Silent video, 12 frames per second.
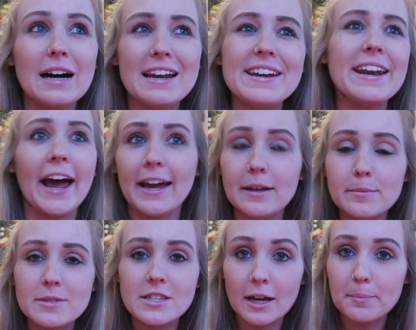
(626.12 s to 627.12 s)
And
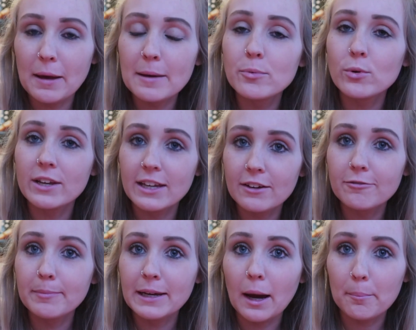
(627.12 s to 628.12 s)
names, like people give
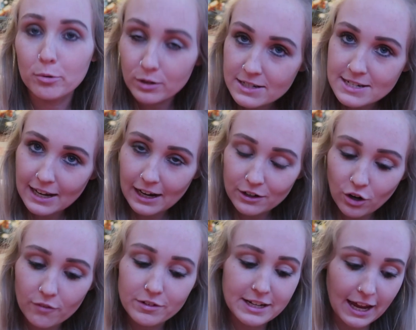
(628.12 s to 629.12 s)
me a printout
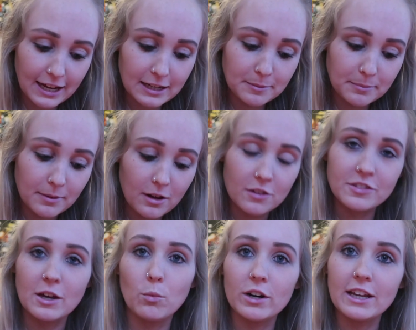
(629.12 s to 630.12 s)
of a name.
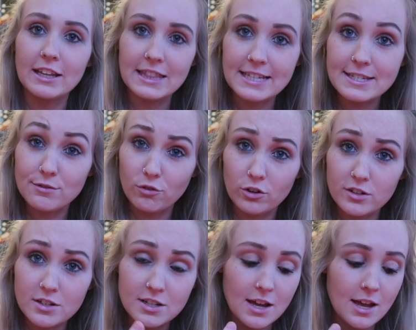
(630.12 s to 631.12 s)
They want it in this
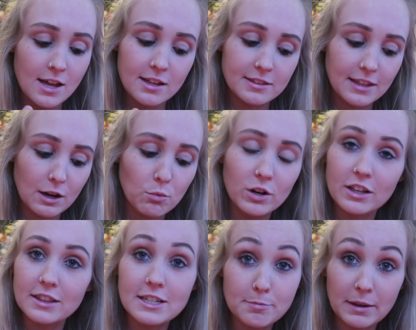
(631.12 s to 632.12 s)
font. They want
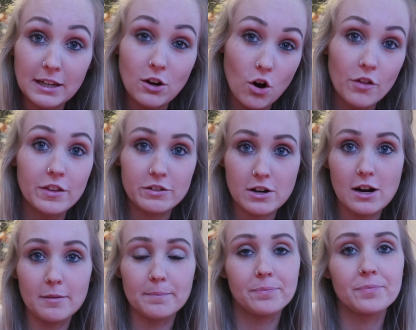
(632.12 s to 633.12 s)
it this big on their
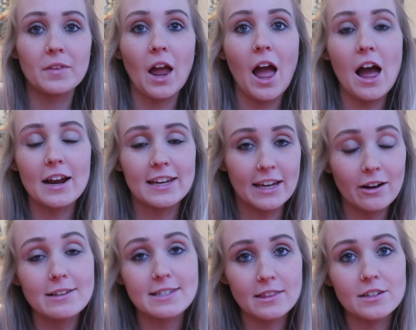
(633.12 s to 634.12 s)
arm. Can
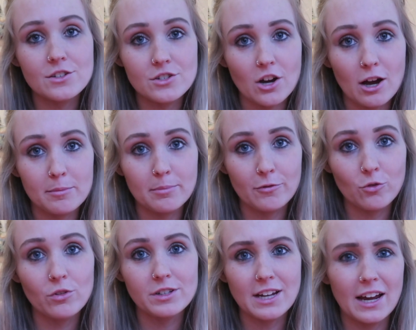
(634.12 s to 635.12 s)
I see the design
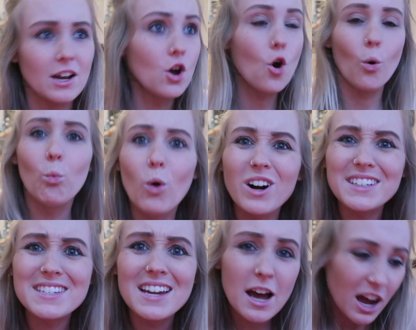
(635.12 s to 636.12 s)
before the day?
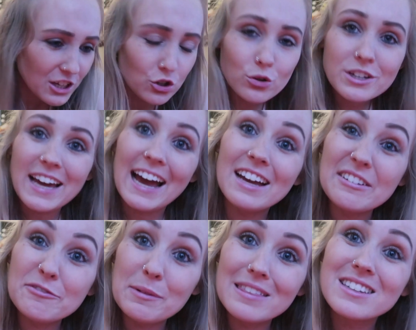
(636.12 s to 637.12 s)
What? You
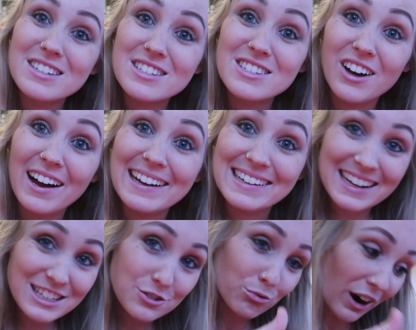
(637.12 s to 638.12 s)
gave me the design.
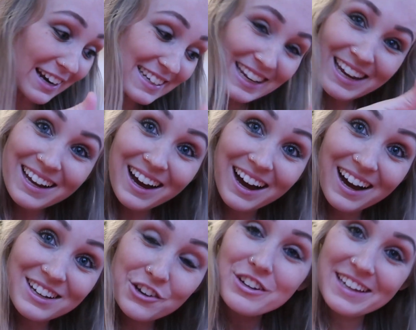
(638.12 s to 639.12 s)
It's right here.
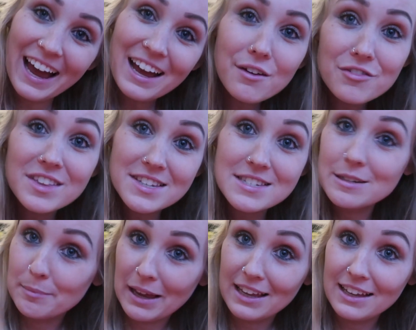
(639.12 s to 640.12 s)
You gave this to
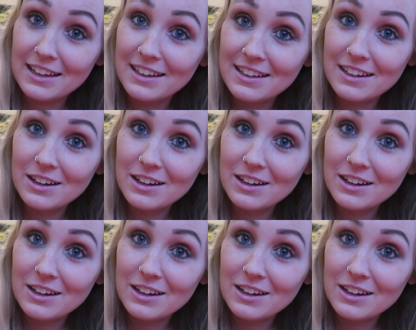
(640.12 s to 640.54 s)
me.